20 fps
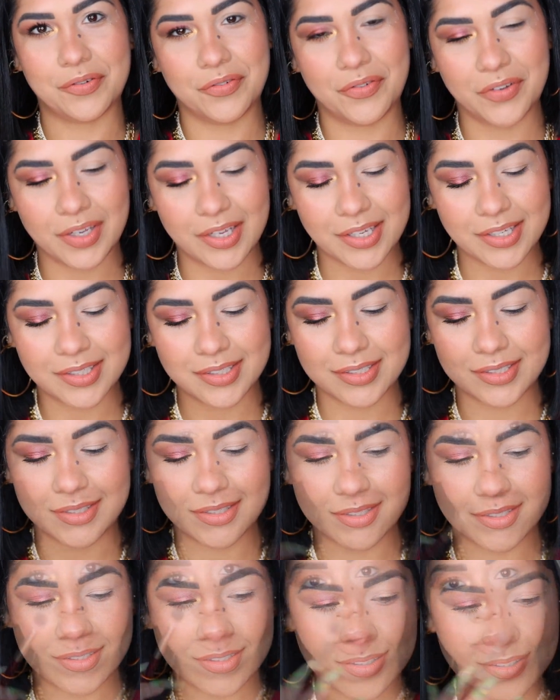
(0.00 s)

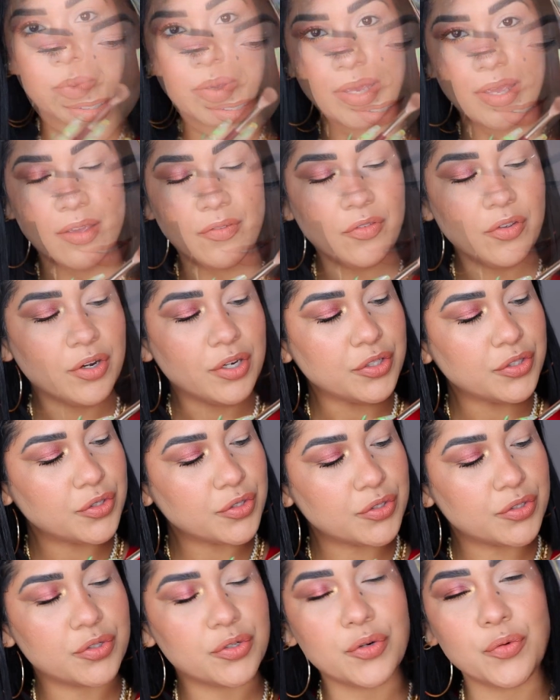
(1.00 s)
face. With my BK Beauty
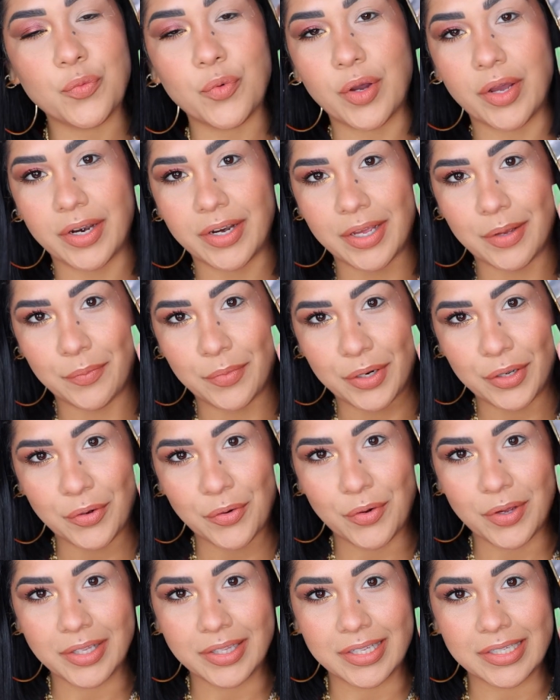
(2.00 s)
201, I'm going to
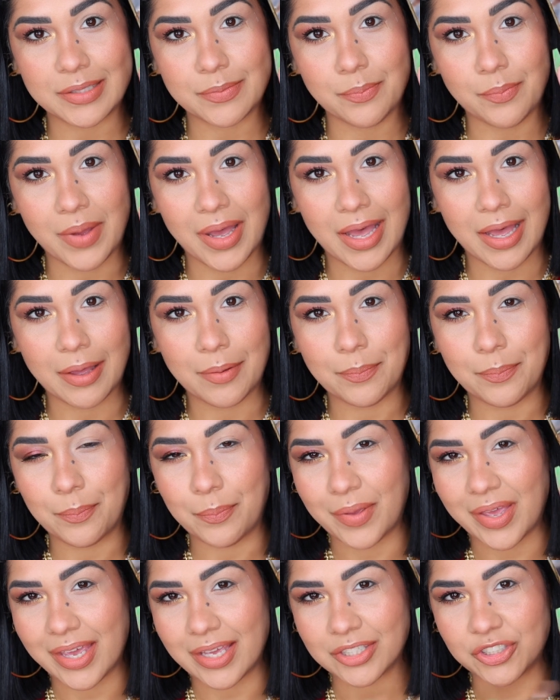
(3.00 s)
go in this matte
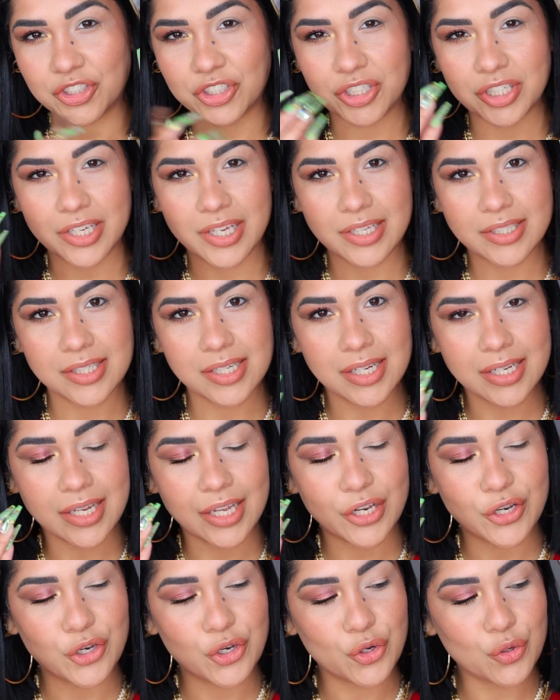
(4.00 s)
beigey. It's like
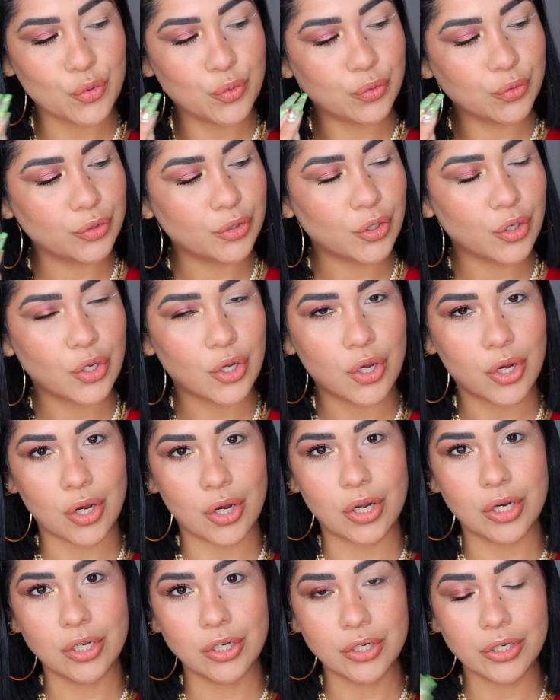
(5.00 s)
a nude
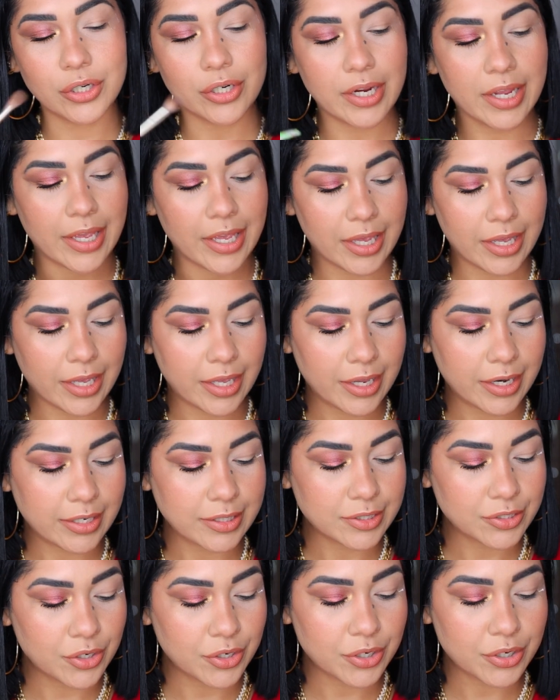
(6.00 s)
color,
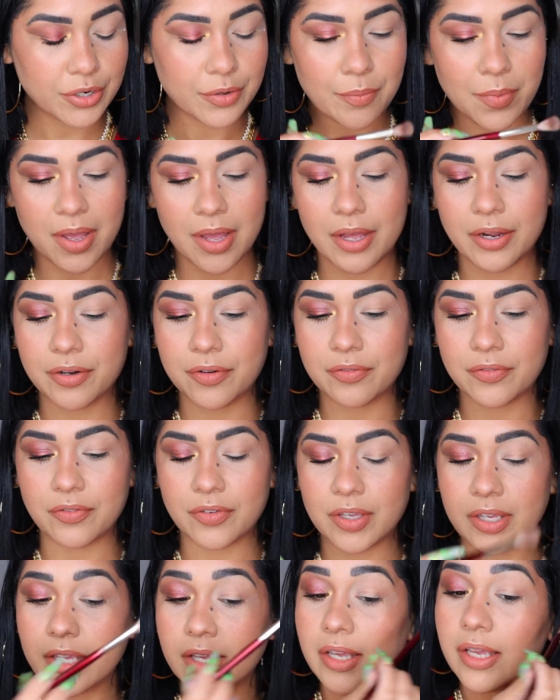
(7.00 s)
and starting in my outer
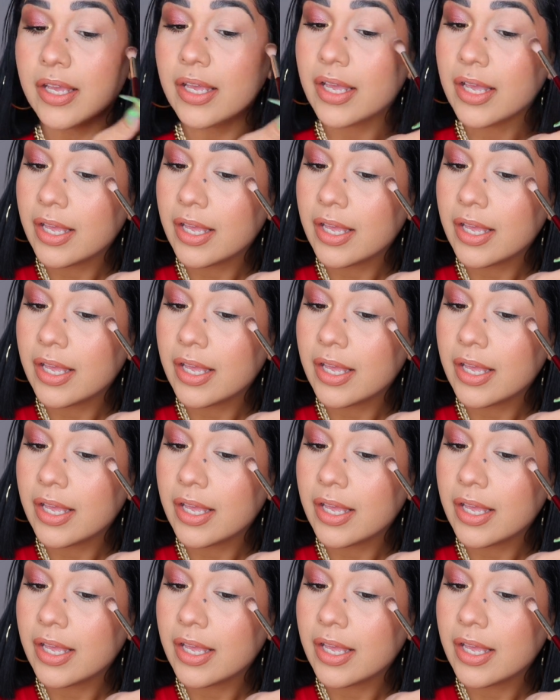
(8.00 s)
V,